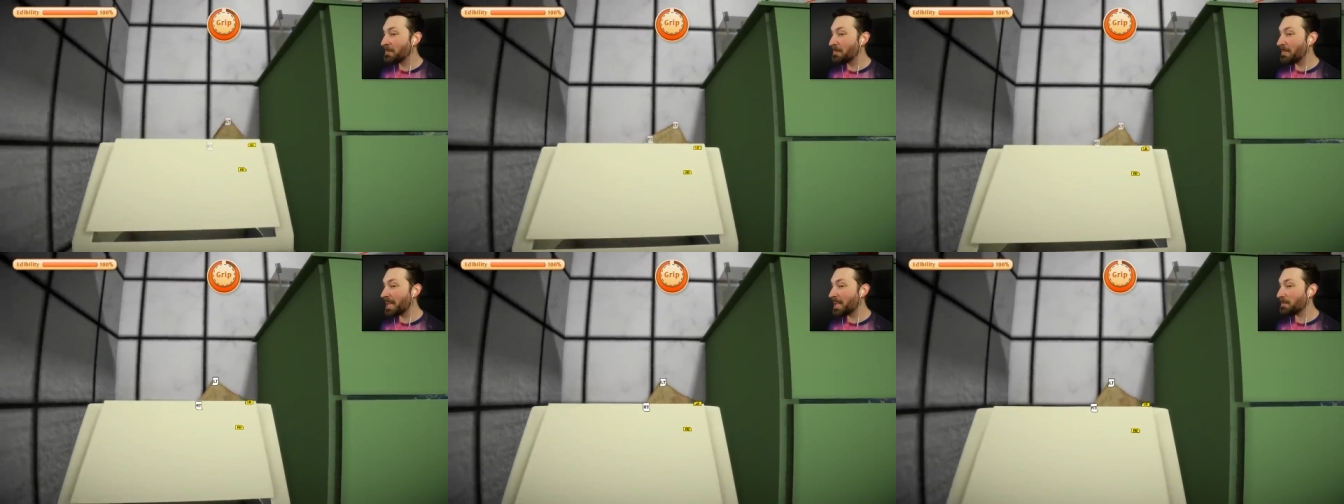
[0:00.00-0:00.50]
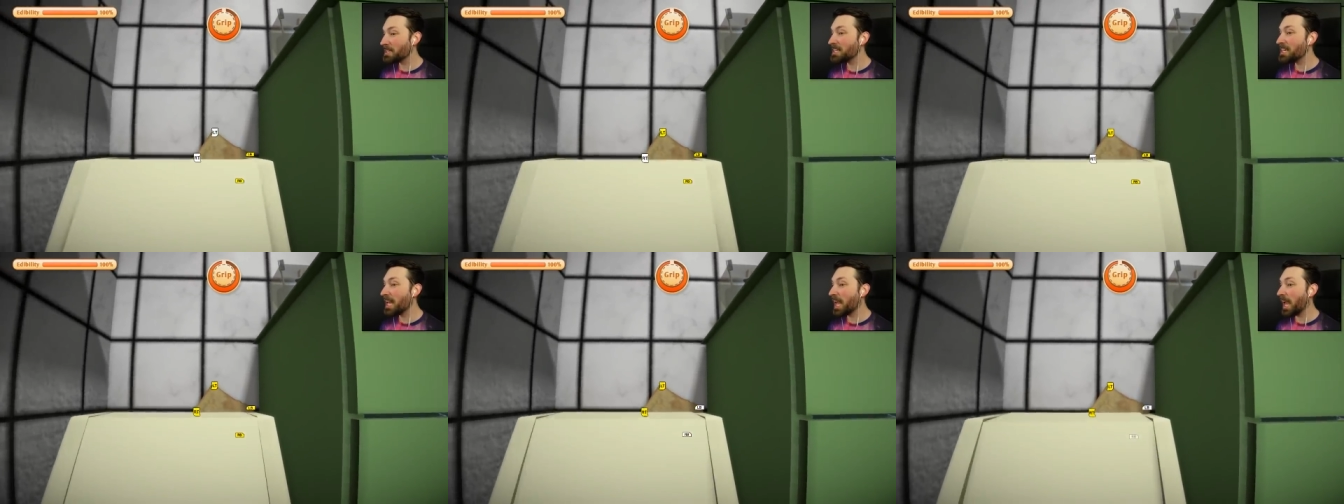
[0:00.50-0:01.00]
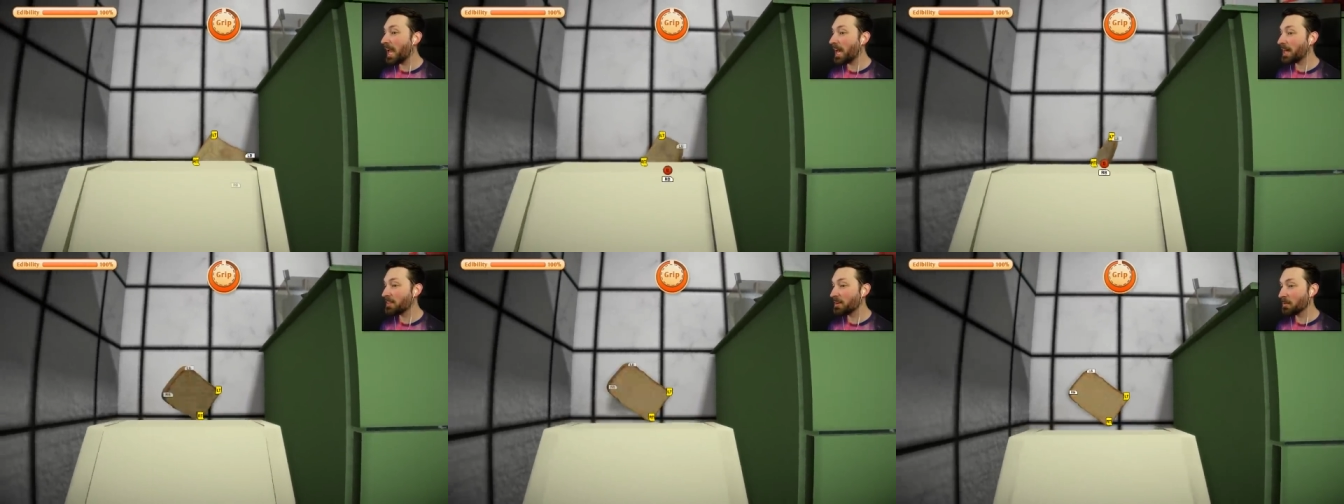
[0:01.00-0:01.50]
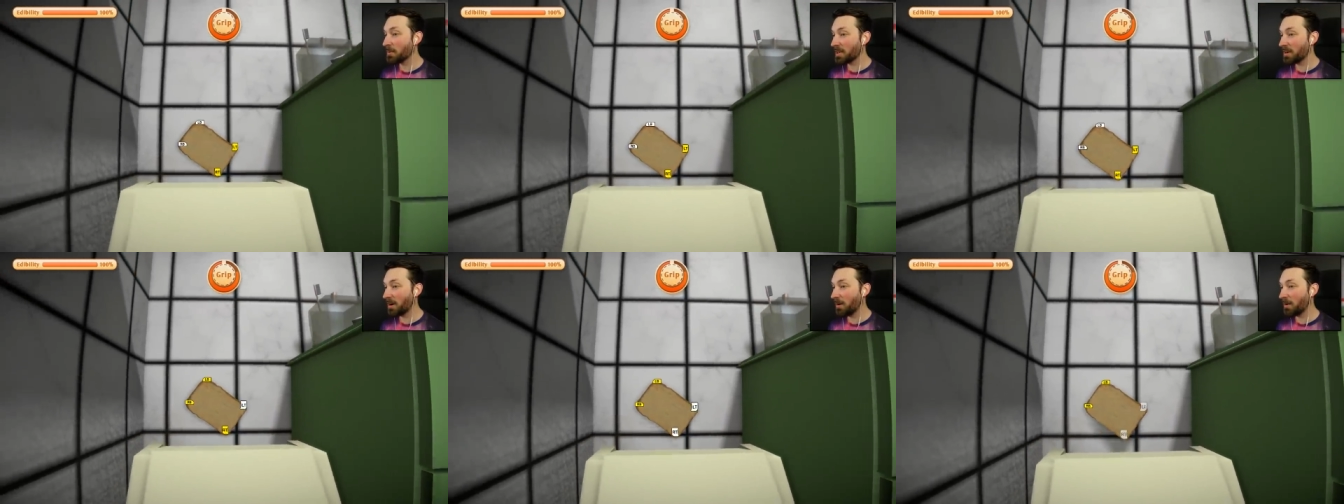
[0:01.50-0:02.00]
Maybe? Yeah, there we
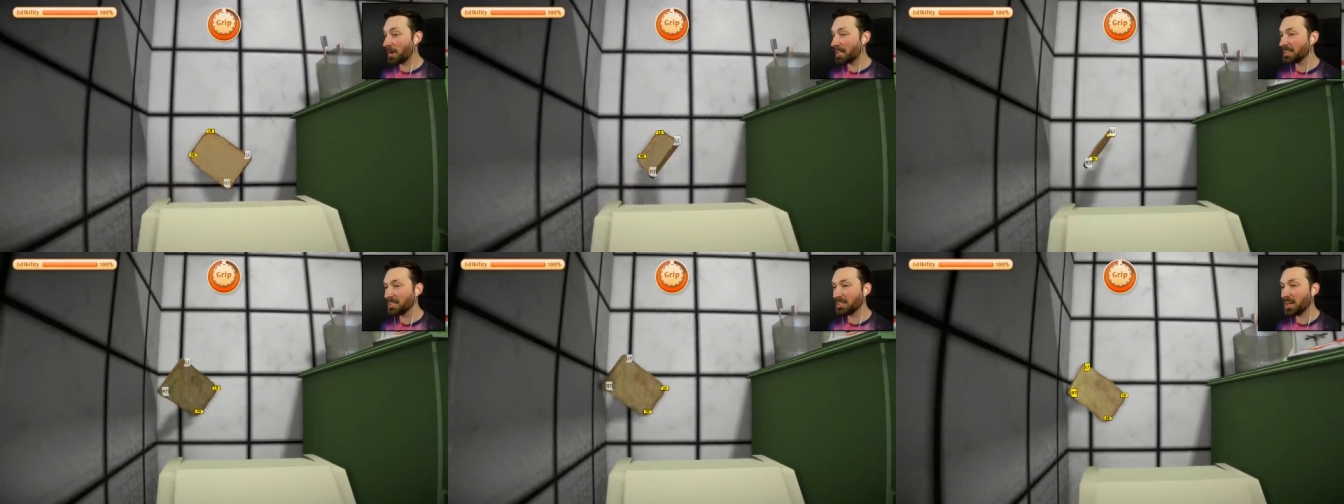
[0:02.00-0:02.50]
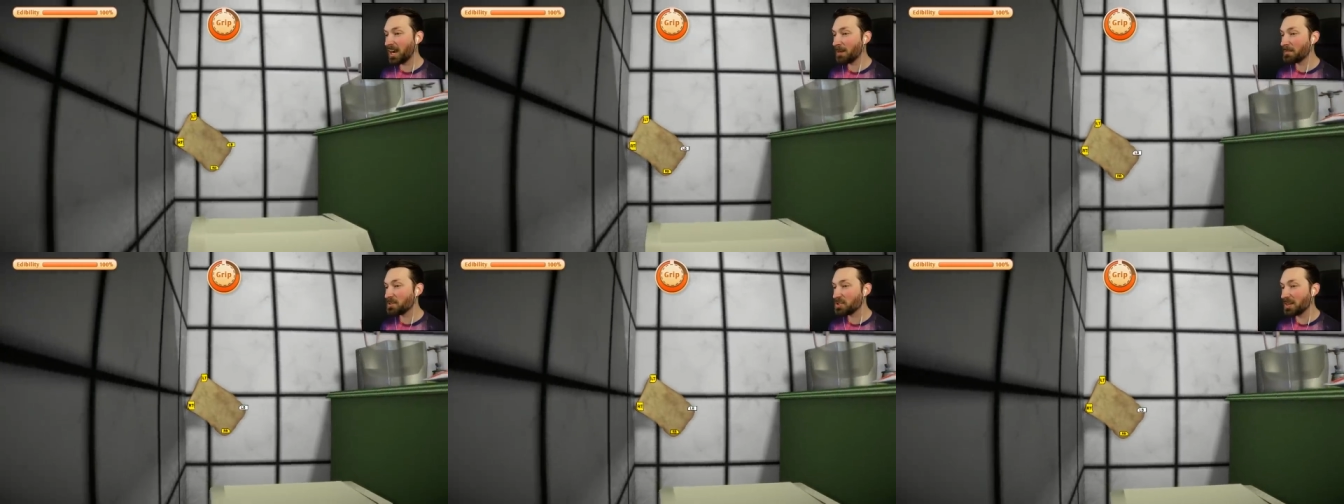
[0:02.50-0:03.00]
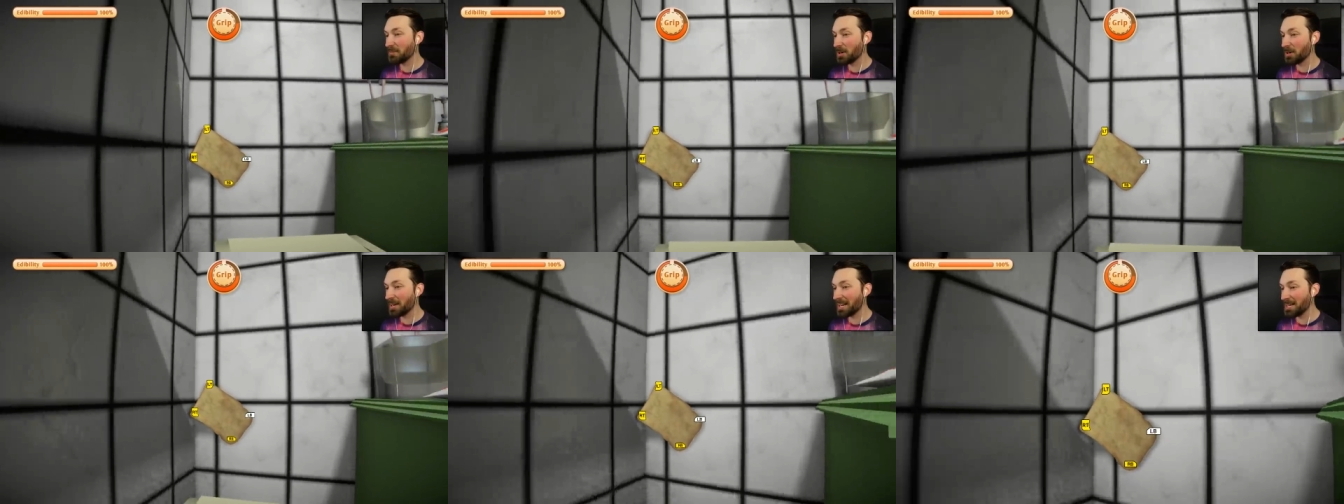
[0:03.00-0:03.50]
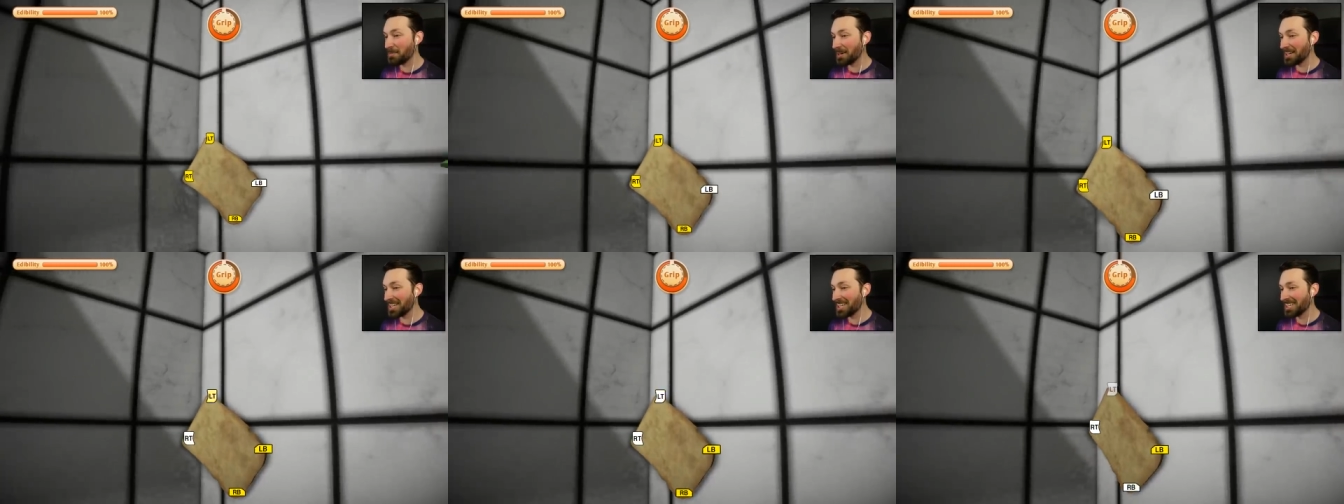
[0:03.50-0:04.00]
go. Okay, little garbage never hurt
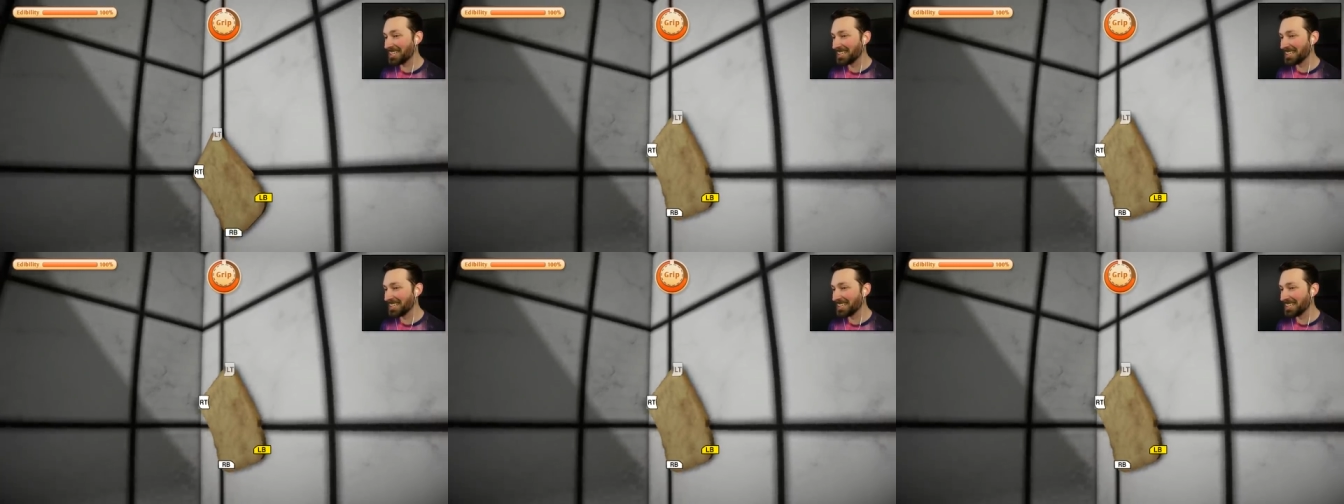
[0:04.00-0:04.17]
anybody.